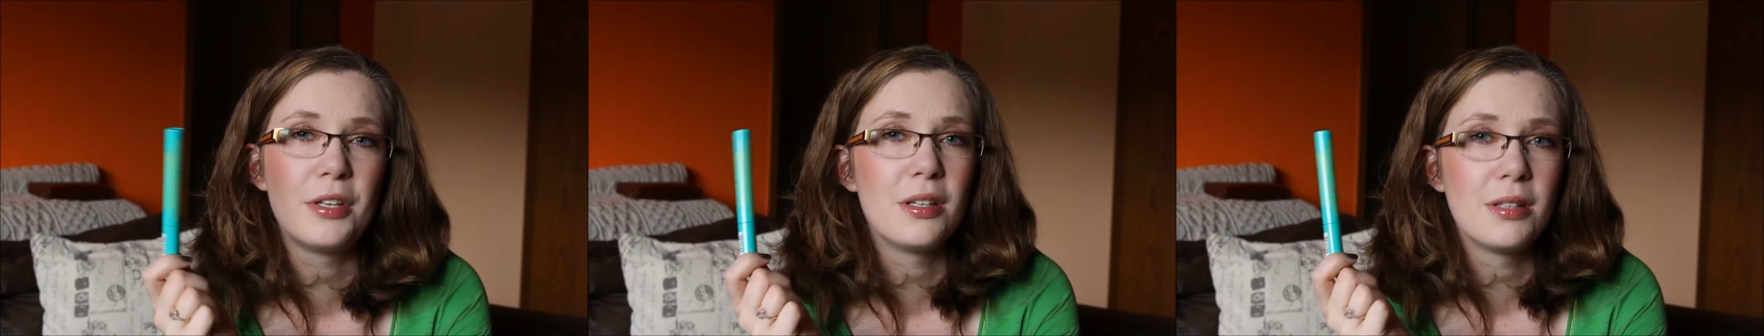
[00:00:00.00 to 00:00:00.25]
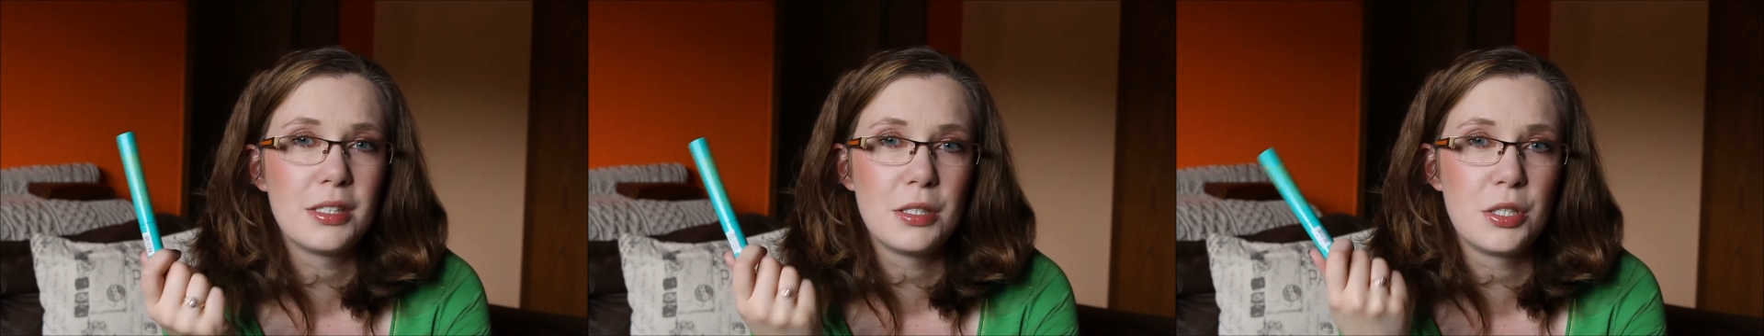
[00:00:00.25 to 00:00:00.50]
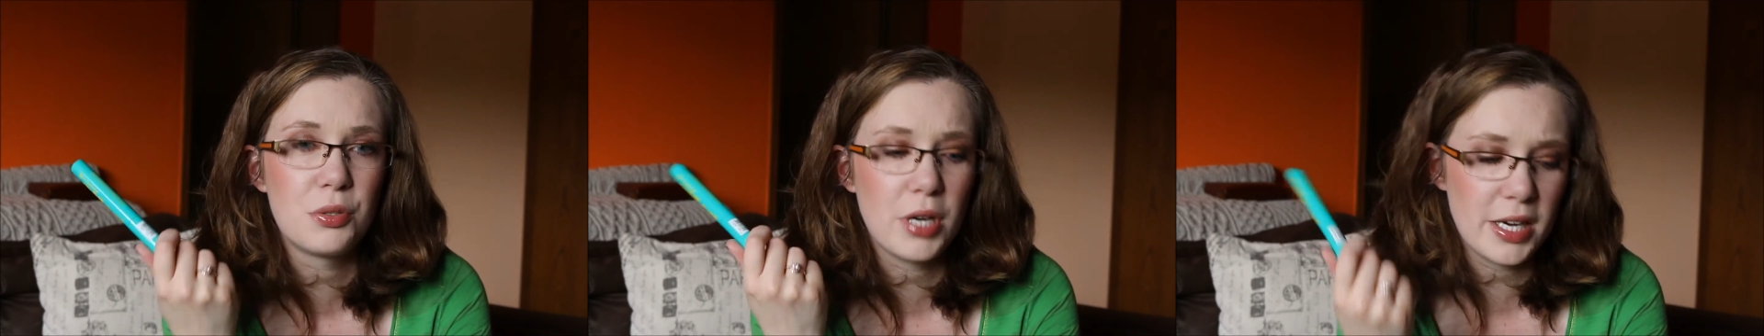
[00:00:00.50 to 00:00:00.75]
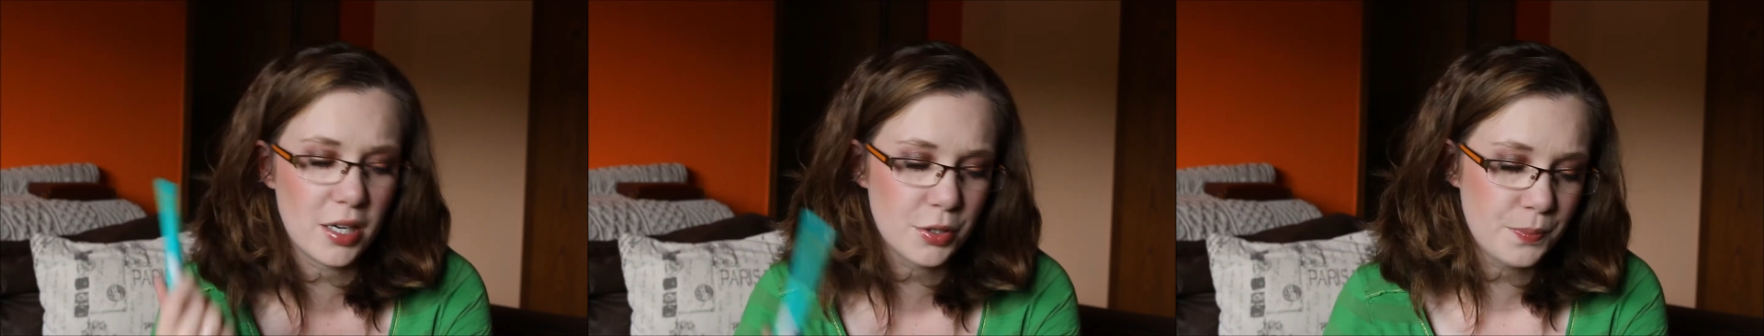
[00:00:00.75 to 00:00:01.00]
it unless it's
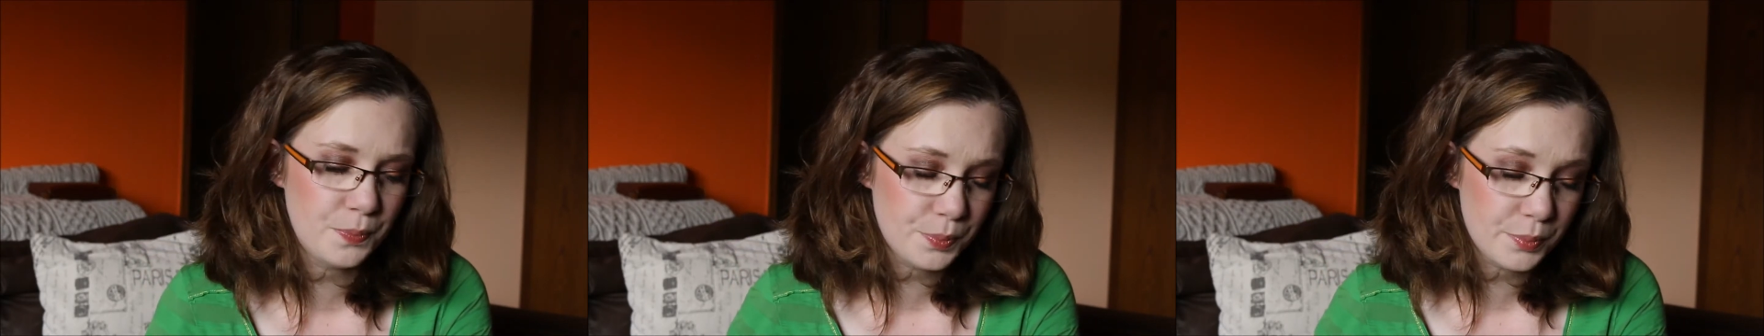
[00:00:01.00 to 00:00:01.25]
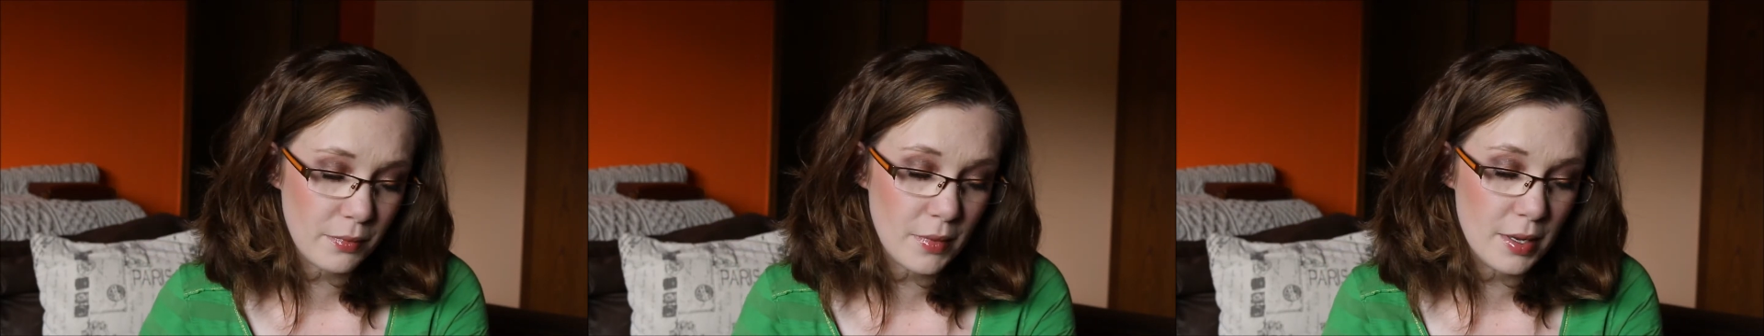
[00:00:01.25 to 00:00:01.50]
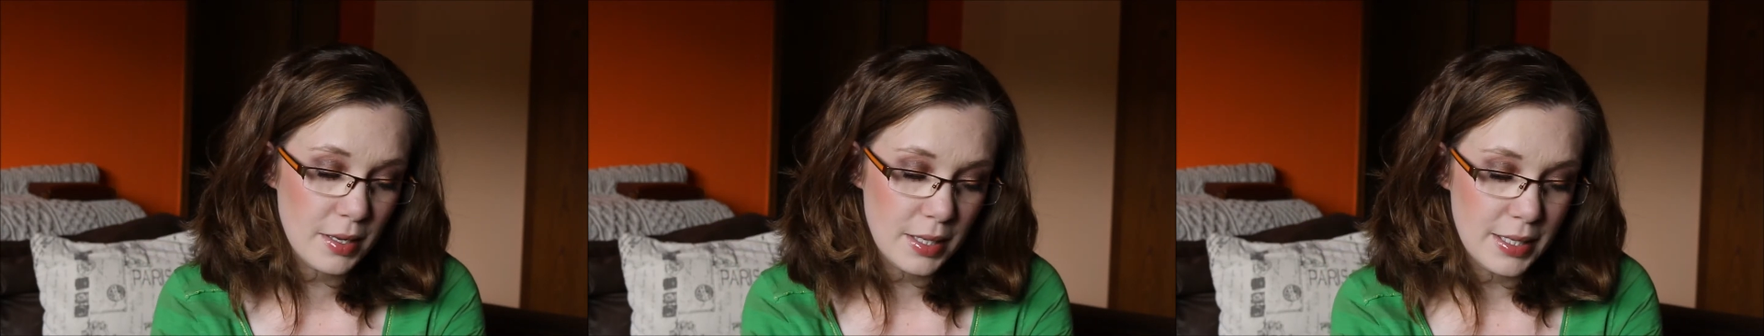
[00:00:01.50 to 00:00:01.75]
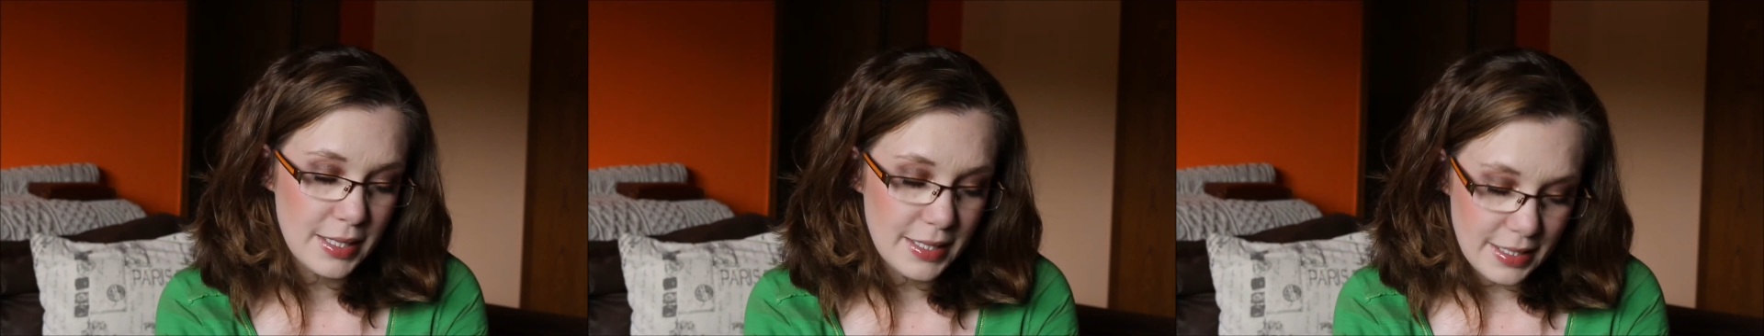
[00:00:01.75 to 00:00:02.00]
dried out.
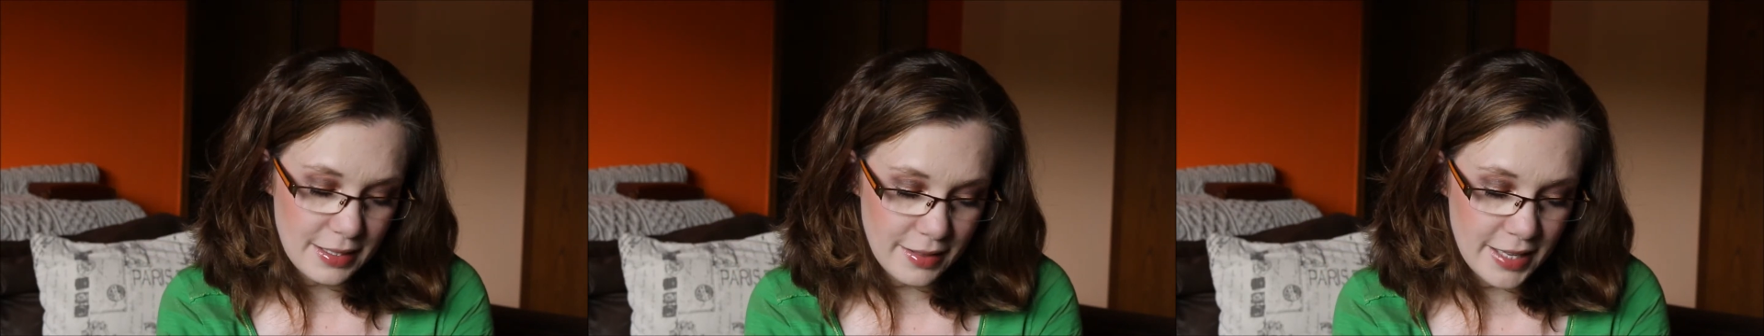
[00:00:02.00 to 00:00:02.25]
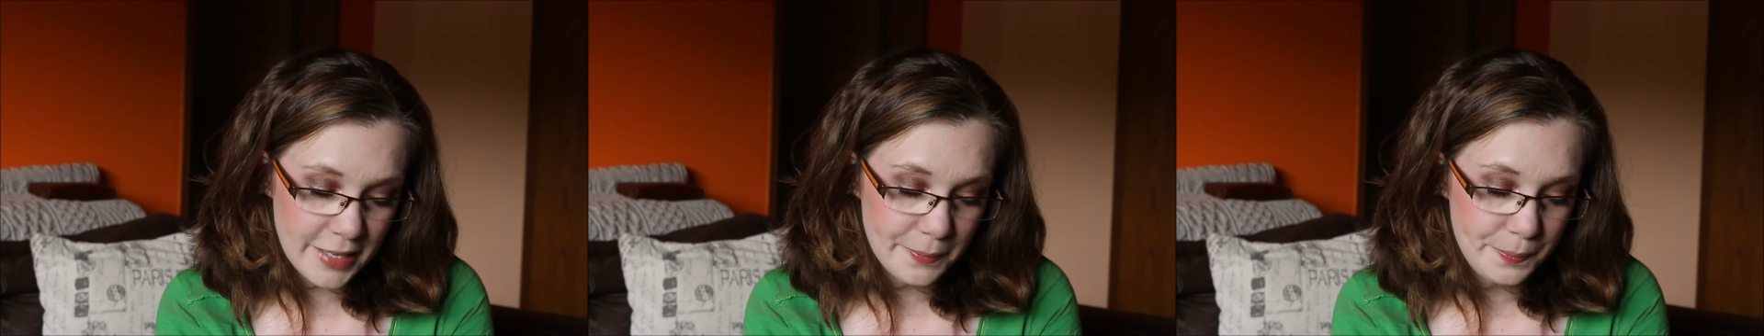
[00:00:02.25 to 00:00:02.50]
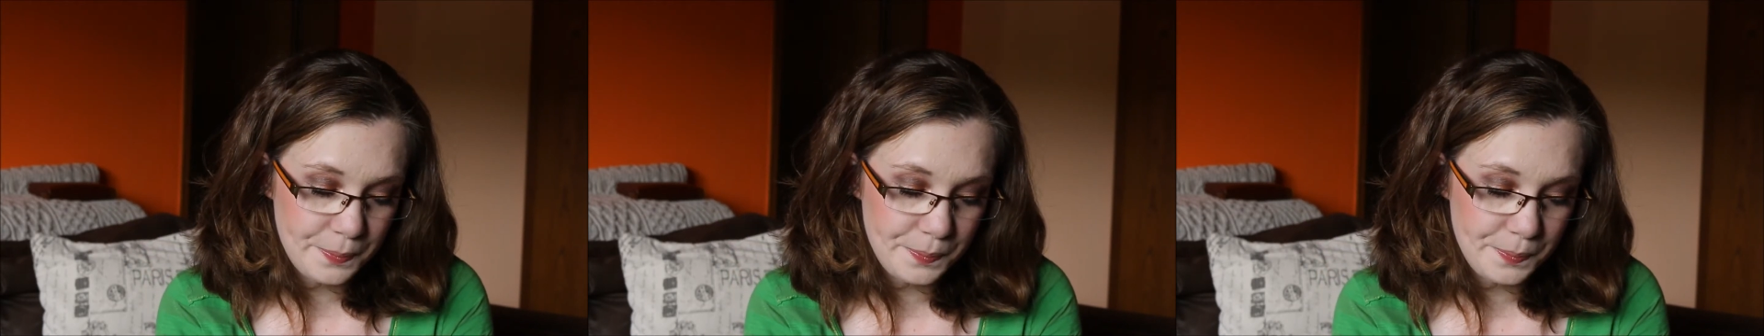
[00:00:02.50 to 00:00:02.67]
Then